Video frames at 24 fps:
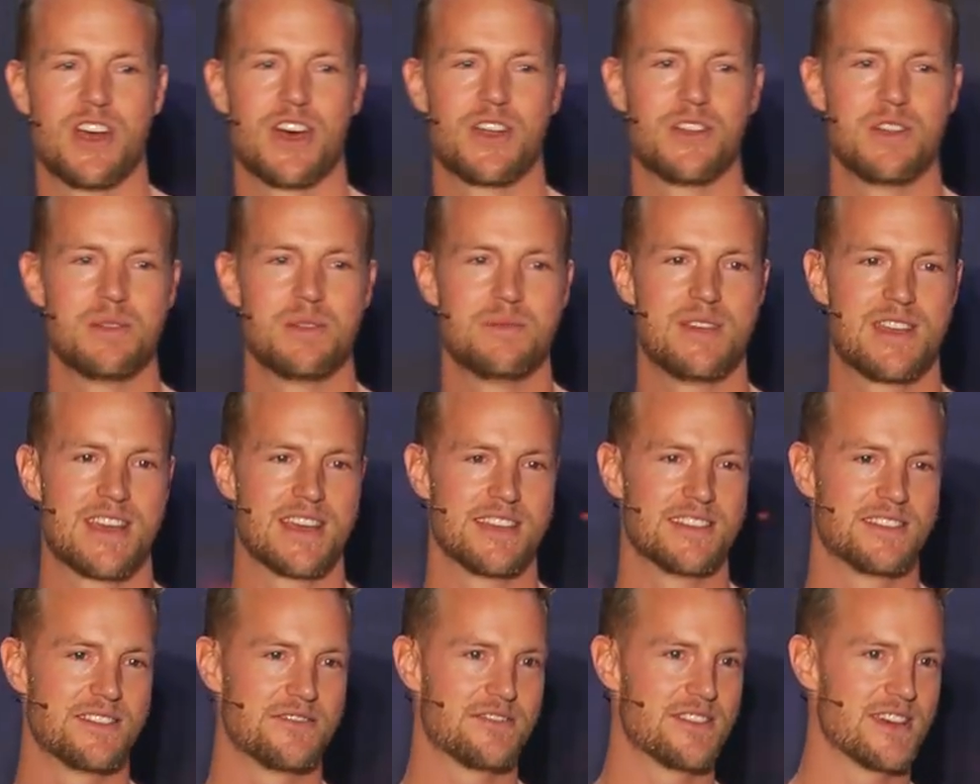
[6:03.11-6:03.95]
not only
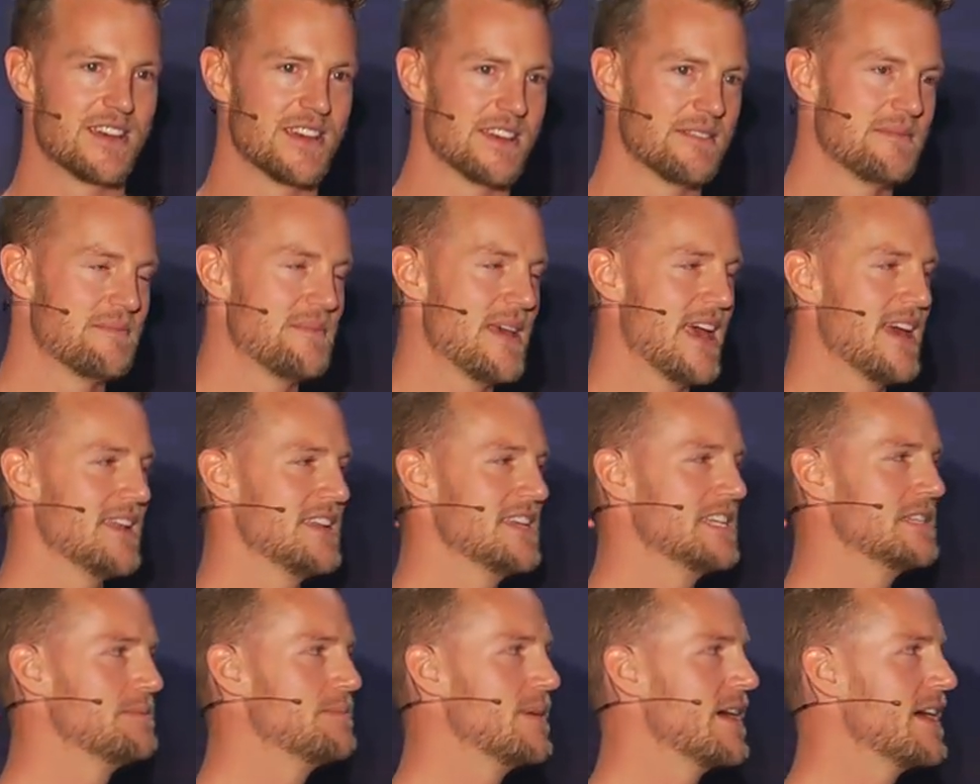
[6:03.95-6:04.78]
because of the
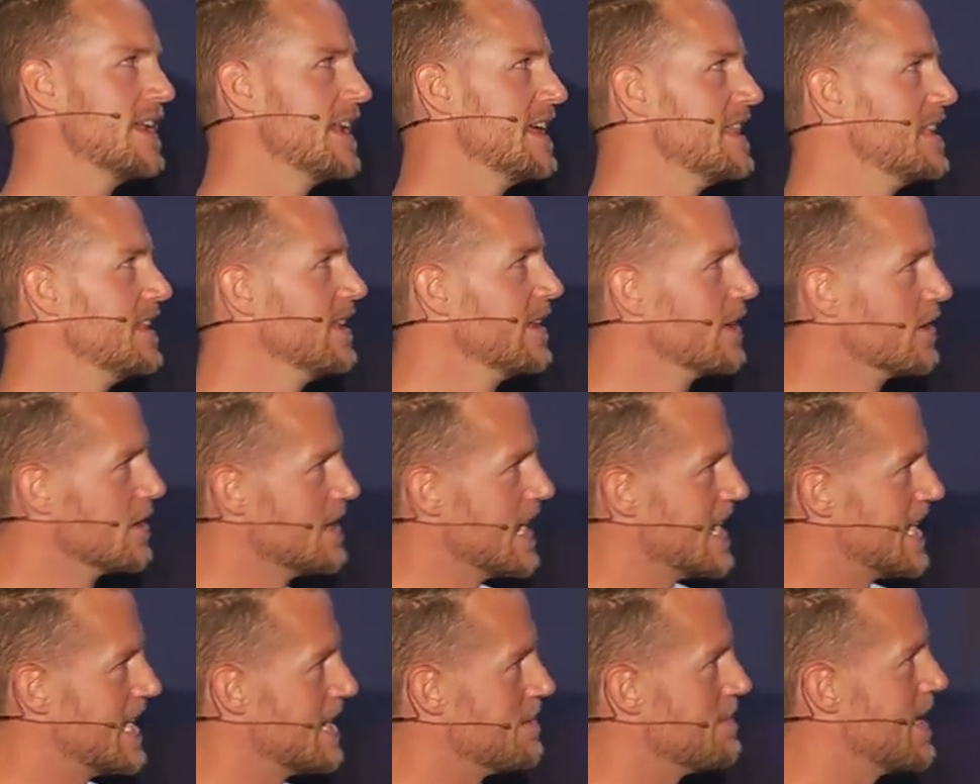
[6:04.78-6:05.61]
panties, but and the little
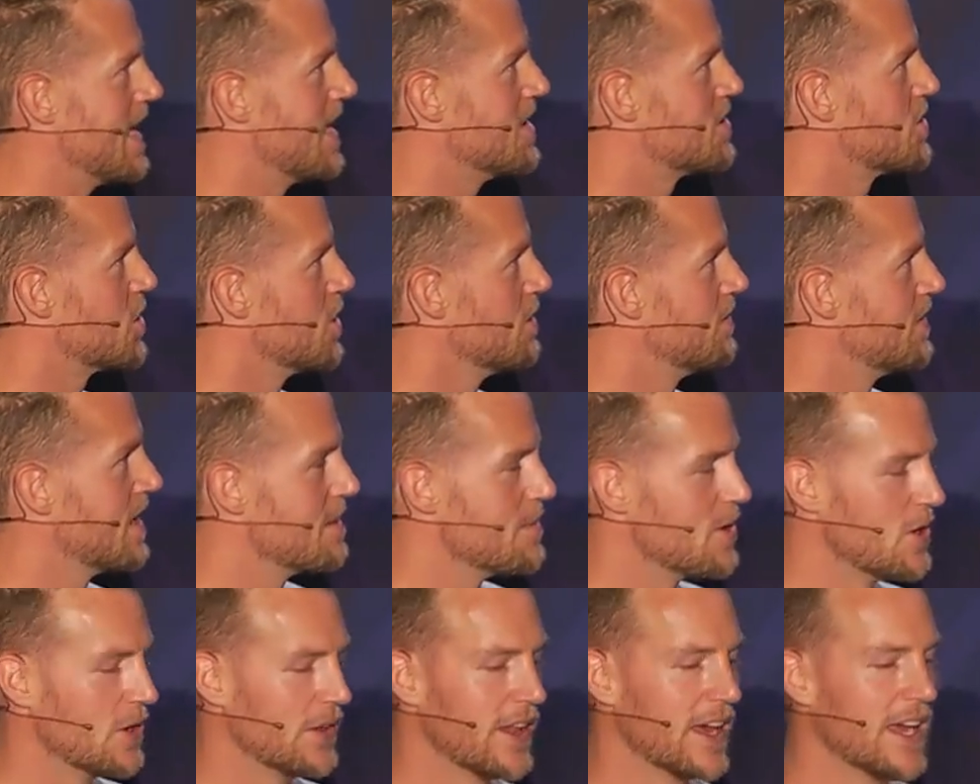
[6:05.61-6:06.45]
naked man trophy
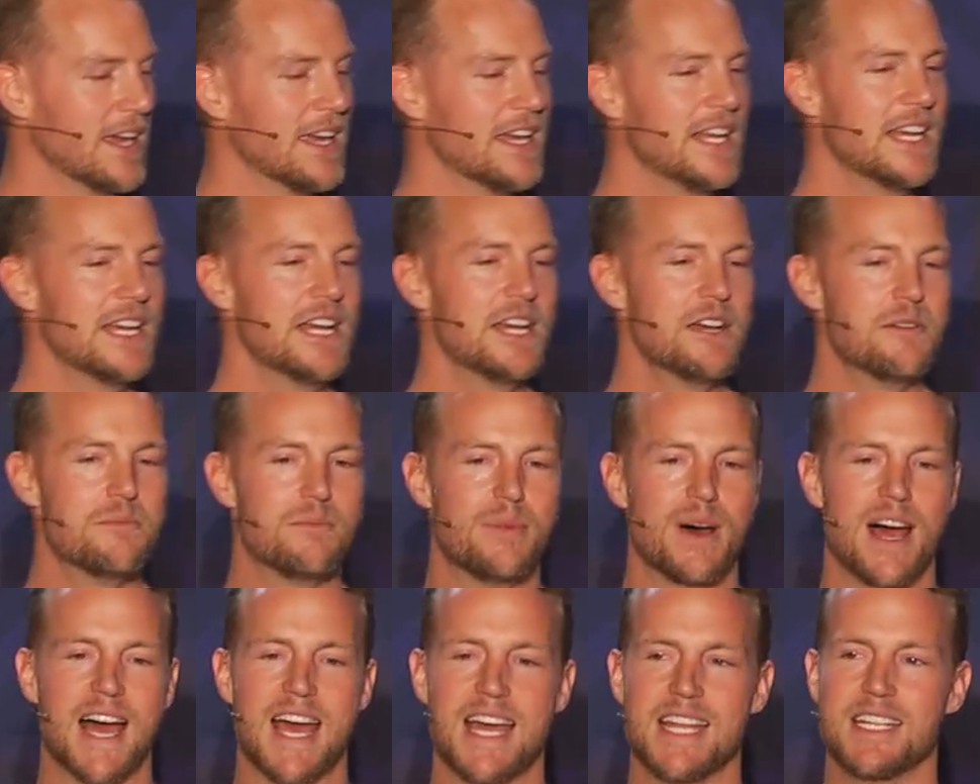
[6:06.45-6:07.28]
I'm holding
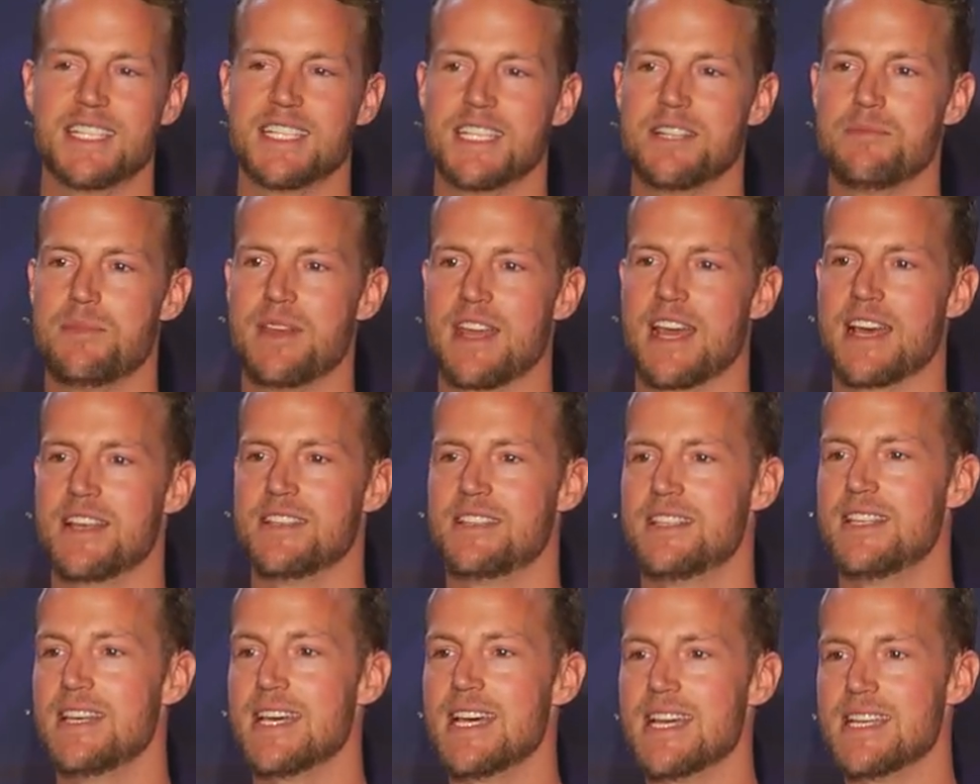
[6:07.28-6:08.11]
but
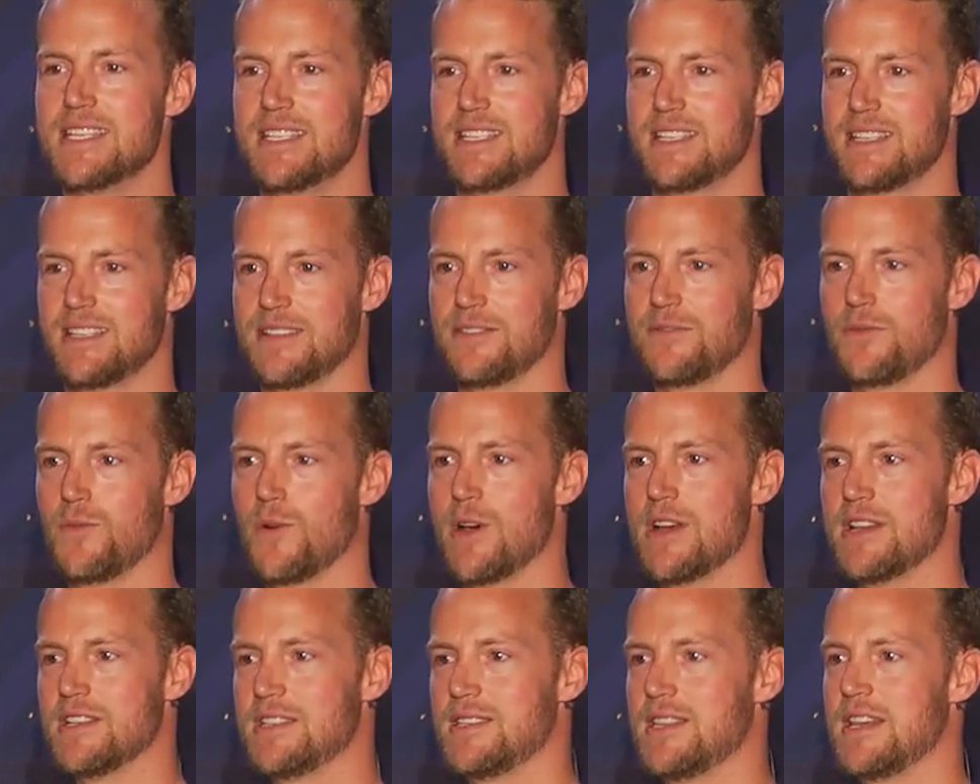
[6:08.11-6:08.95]
because this
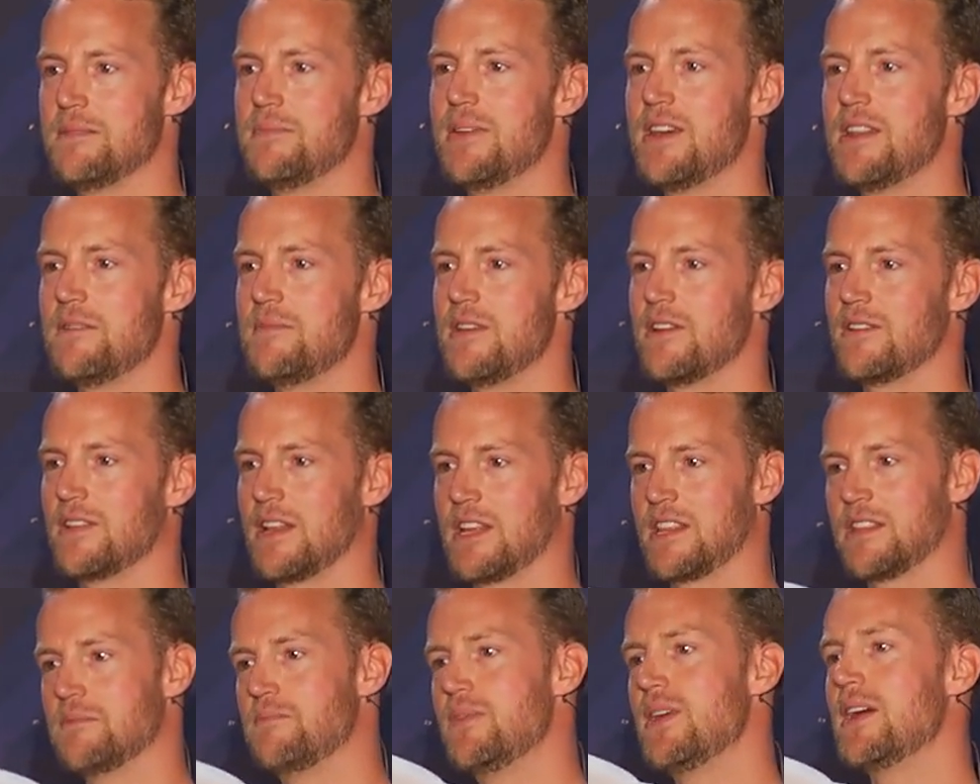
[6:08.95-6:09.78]
was the epitome or
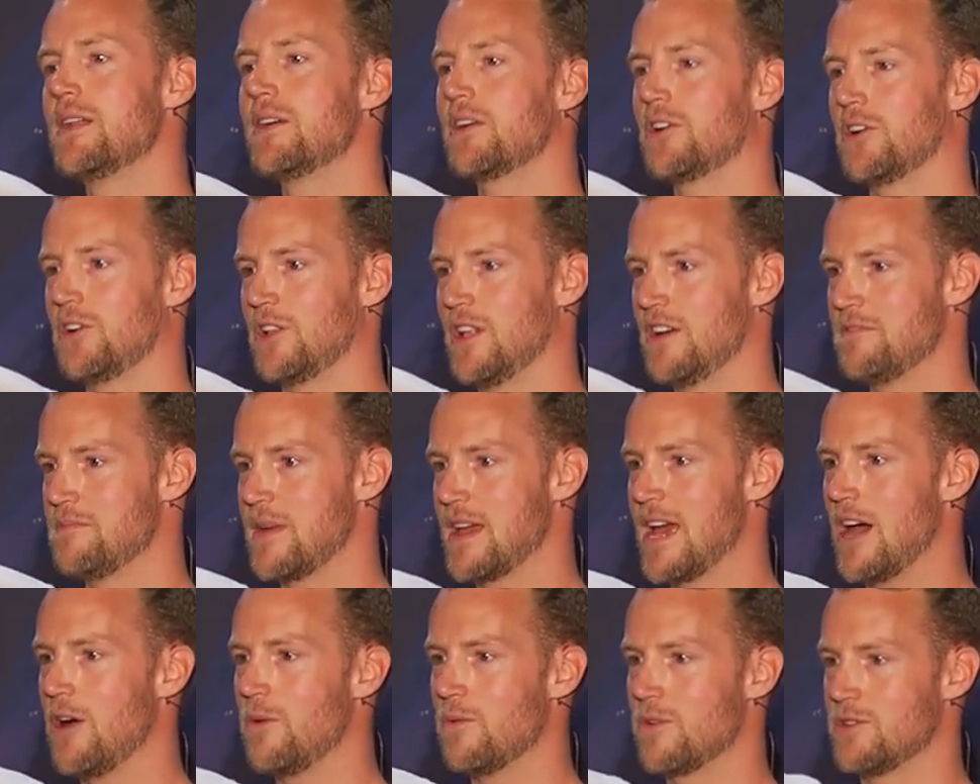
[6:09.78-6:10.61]
like the pinnacle of
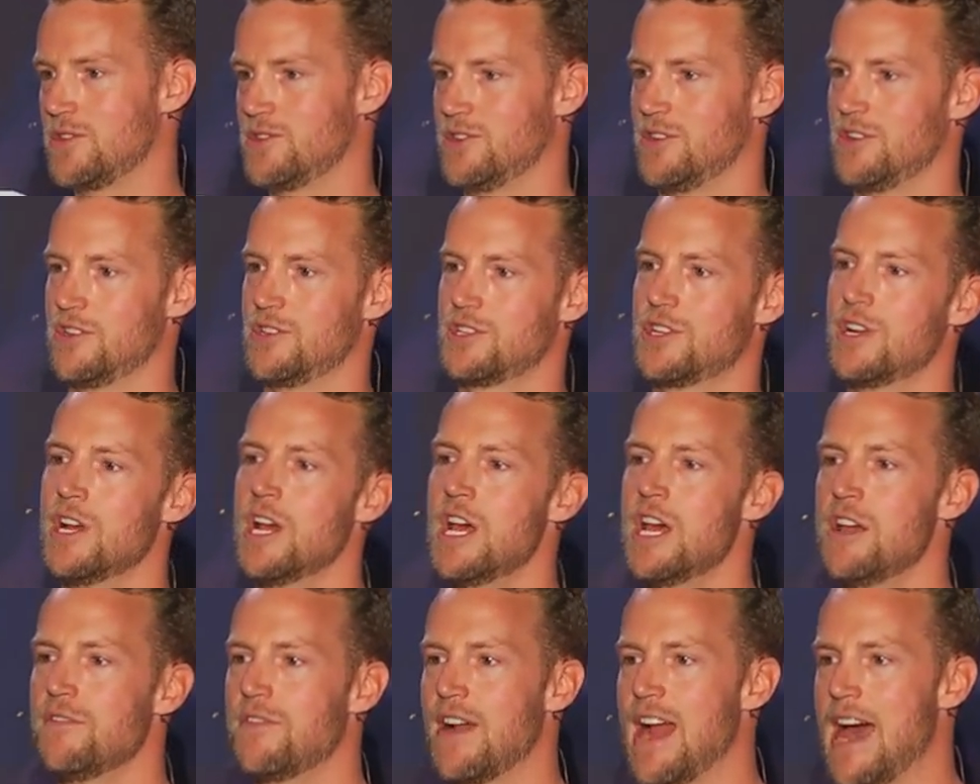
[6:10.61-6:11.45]
my outward search
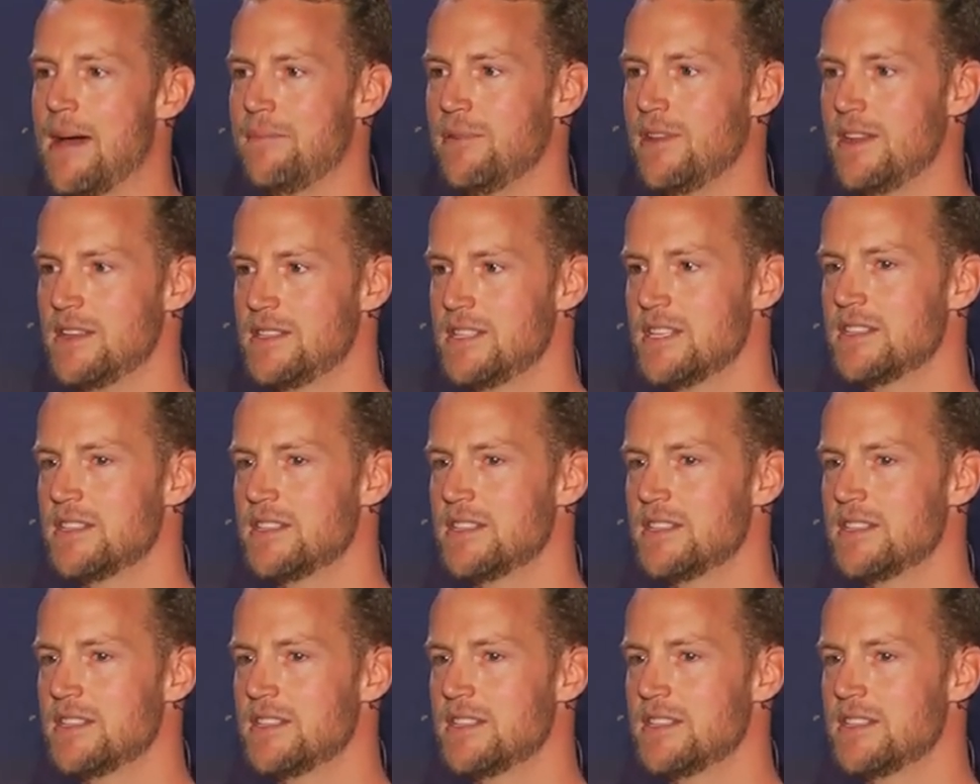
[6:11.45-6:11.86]
for happiness.